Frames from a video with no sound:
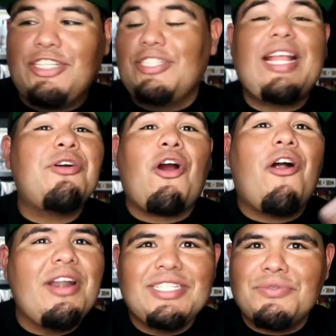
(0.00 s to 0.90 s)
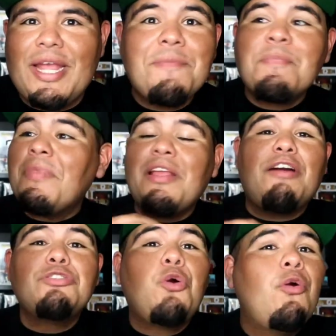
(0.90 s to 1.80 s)
hunting down carnage, way. Eh?
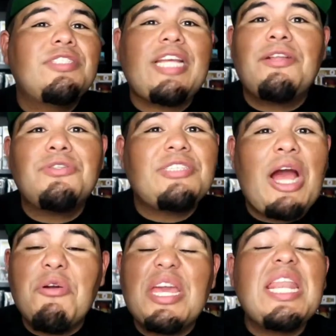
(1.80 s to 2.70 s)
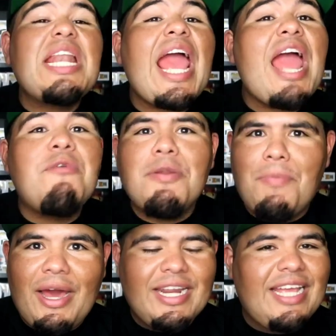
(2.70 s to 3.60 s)
That was going town to town, killing
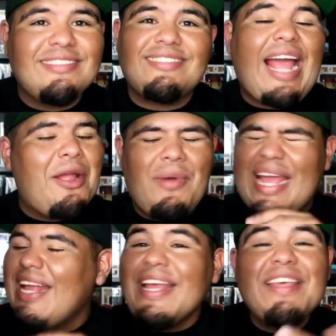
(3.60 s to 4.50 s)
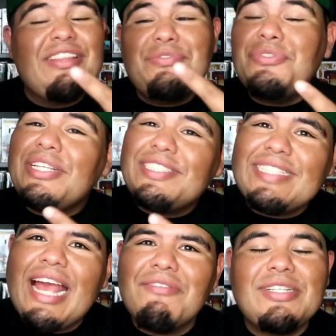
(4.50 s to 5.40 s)
everybody in sight, way. Eh? This was a
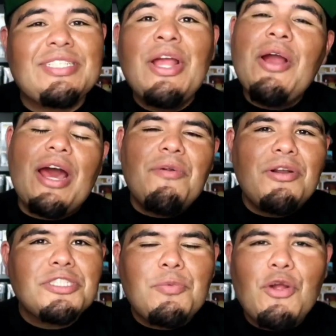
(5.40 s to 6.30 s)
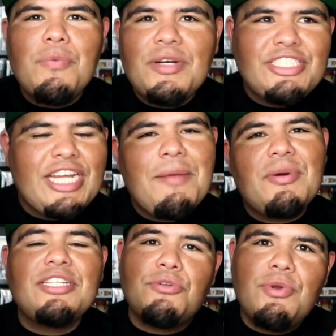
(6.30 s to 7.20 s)
savage. I don't want to spoil much,
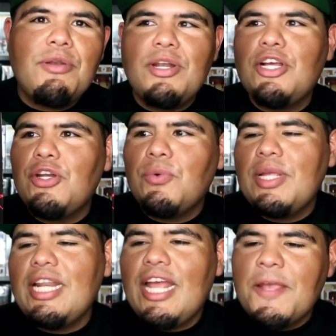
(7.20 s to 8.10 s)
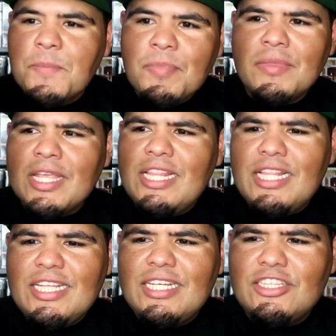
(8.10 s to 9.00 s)
eh? But it's a really, really good read, eh?
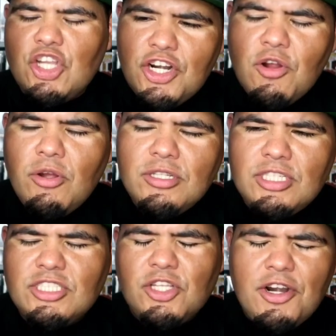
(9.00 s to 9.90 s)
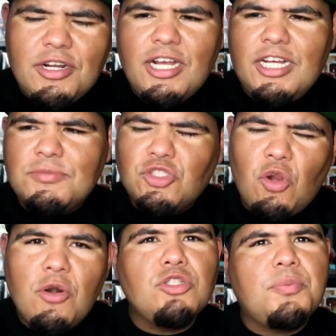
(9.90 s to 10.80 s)
And then the third, the third um,
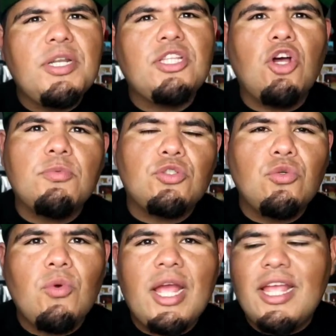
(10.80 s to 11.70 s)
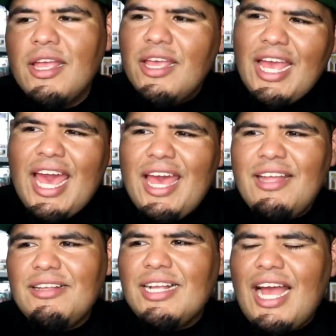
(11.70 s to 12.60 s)
story was pretty dope two-way. It
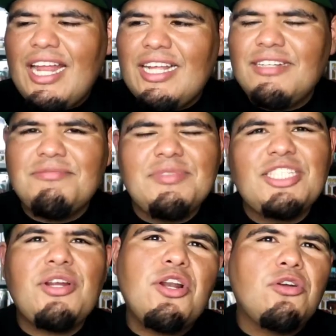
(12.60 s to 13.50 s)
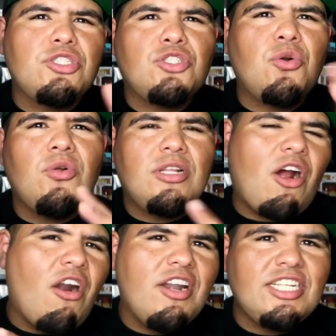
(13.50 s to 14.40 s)
had, it kind of, they try to control
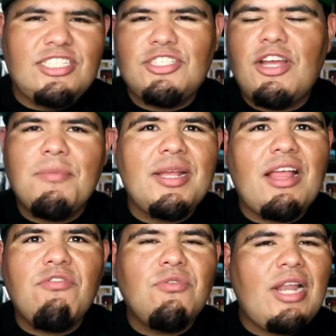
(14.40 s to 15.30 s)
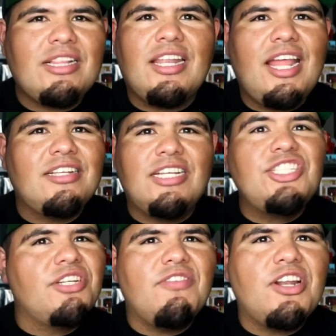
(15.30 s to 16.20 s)
Carnage. They try to make that food like the
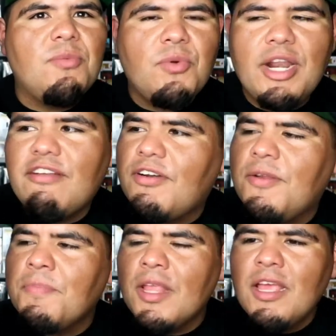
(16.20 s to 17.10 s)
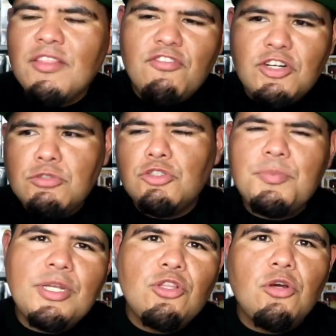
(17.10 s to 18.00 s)
next Ancient Venom or whatever. The first one
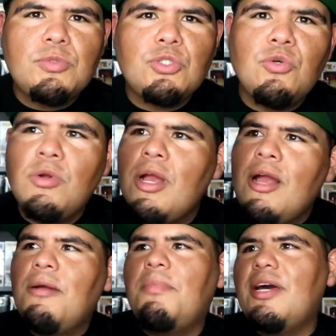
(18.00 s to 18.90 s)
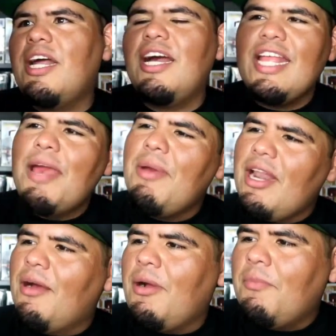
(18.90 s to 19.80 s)
was pretty dope too. But uh, yeah,
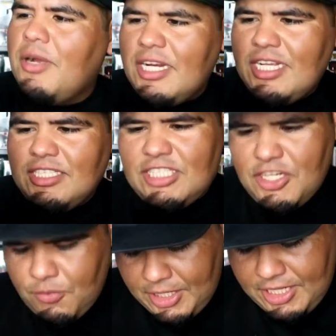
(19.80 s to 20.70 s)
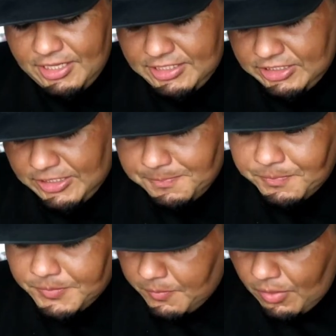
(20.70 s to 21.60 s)
man, I, am gonna continue reading this
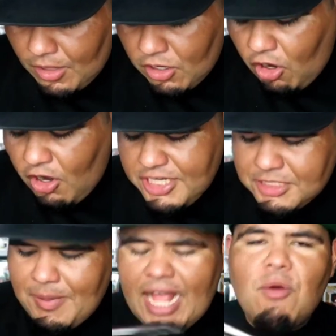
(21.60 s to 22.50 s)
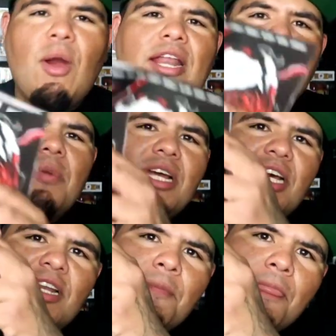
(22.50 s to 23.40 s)
um, Carnage Black, White, and
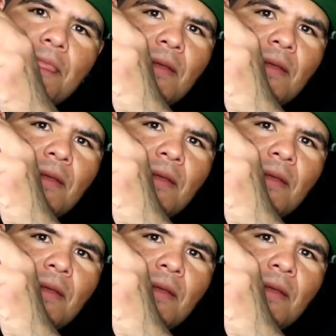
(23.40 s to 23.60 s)
Blood.